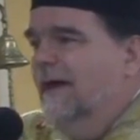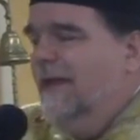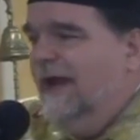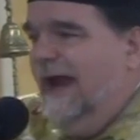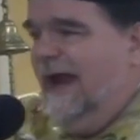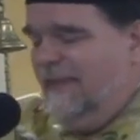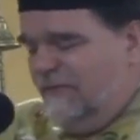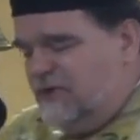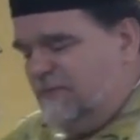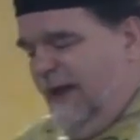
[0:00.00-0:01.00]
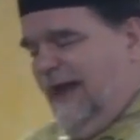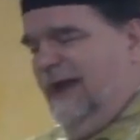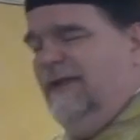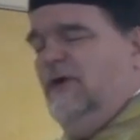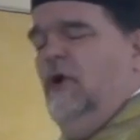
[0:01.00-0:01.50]
the land that was
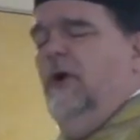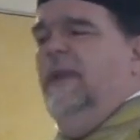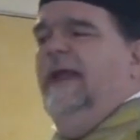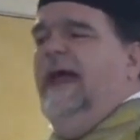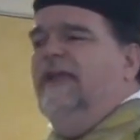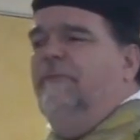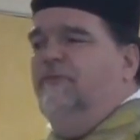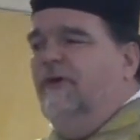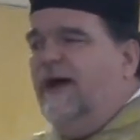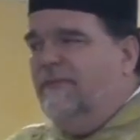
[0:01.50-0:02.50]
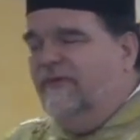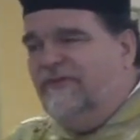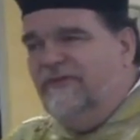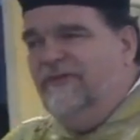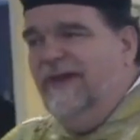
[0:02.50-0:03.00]
made, they call the land of
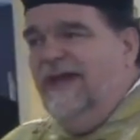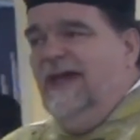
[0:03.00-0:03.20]
promise.